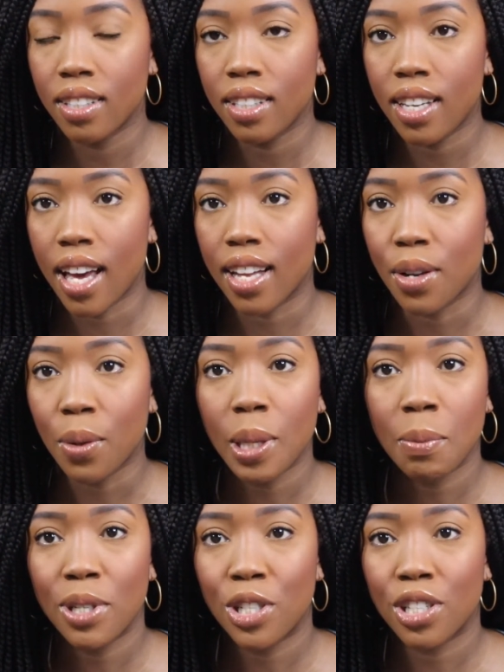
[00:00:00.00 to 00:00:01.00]
yeah, don't
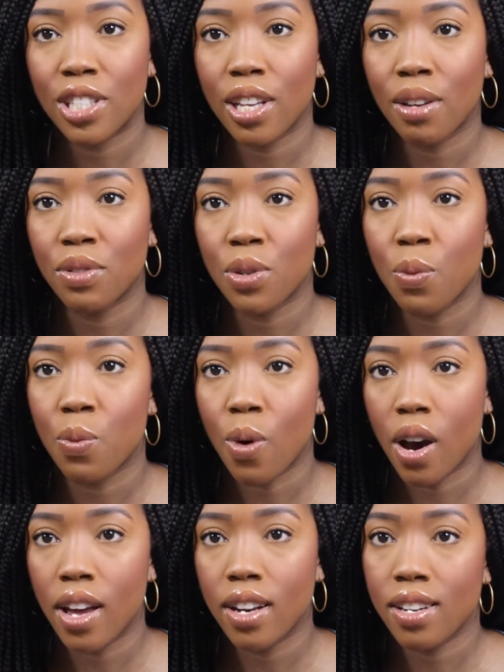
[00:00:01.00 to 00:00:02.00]
limit yourself to
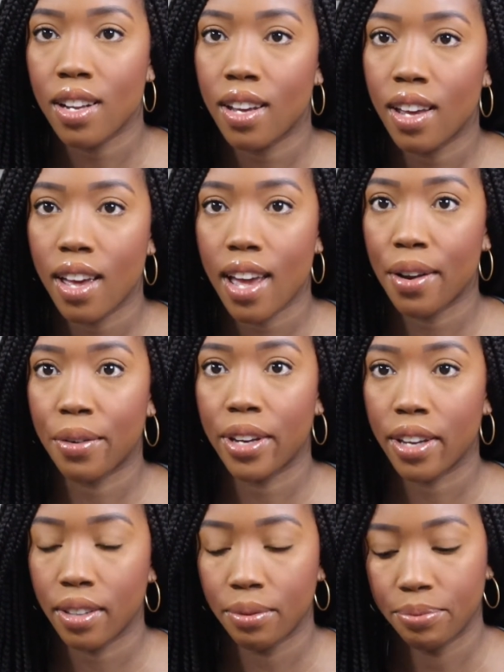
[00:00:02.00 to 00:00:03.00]
one area.